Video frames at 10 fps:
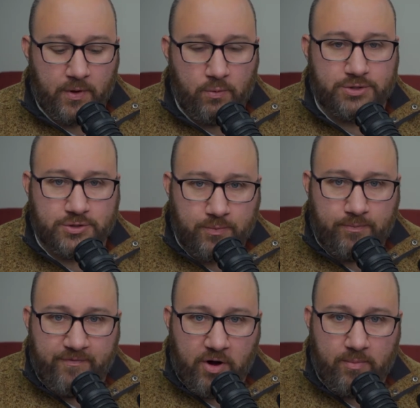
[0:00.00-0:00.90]
which is the
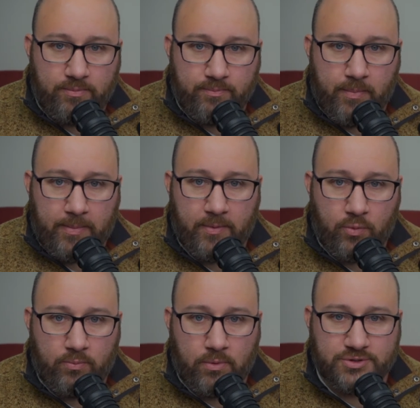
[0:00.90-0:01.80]
very maybe
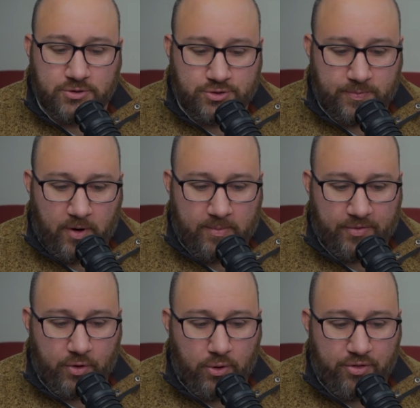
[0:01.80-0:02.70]
most interesting part about
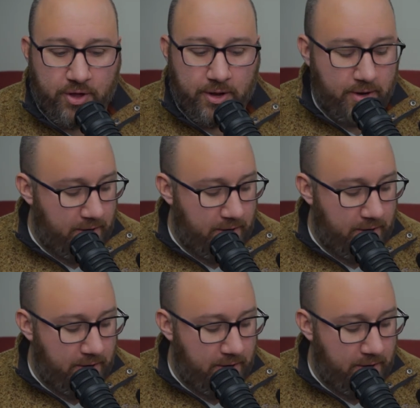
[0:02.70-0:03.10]
the whole thing,